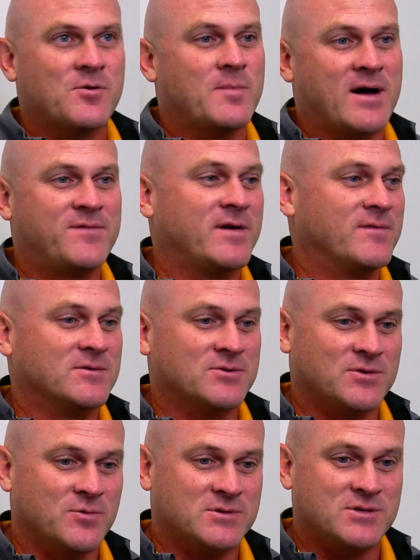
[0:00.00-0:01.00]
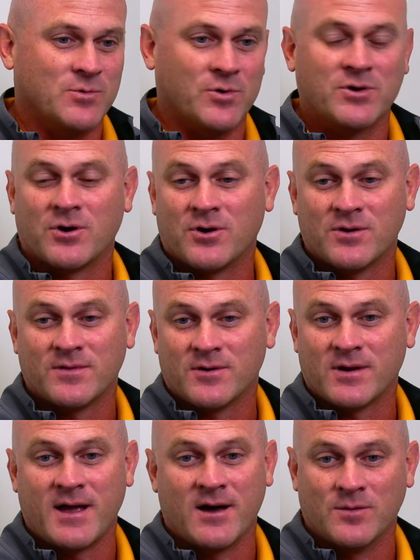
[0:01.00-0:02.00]
Well, my favorites are the ones that work hard, they're
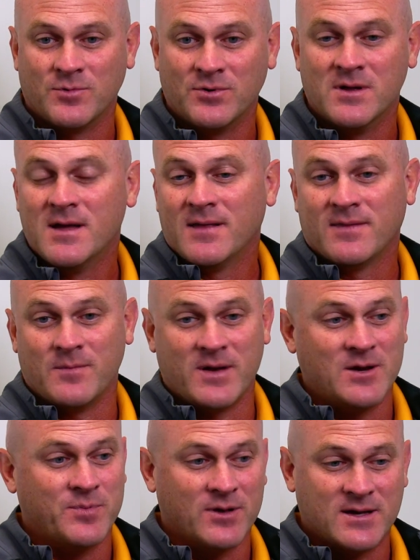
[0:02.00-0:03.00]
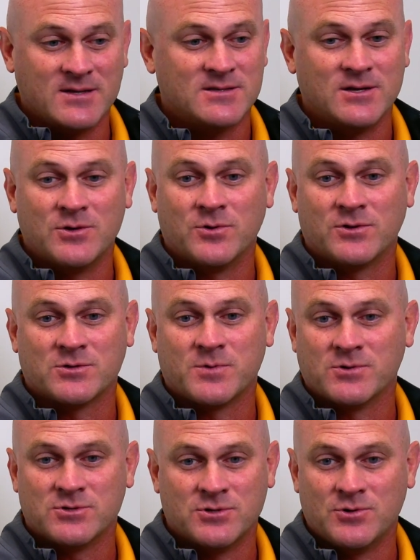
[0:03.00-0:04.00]
accountable, they make plays, they do what they're
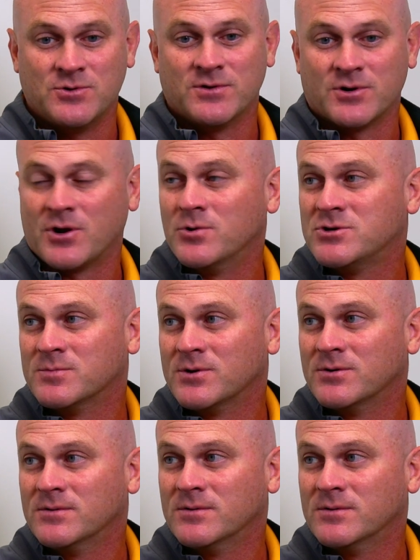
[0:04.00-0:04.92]
supposed to do, and they're coachable.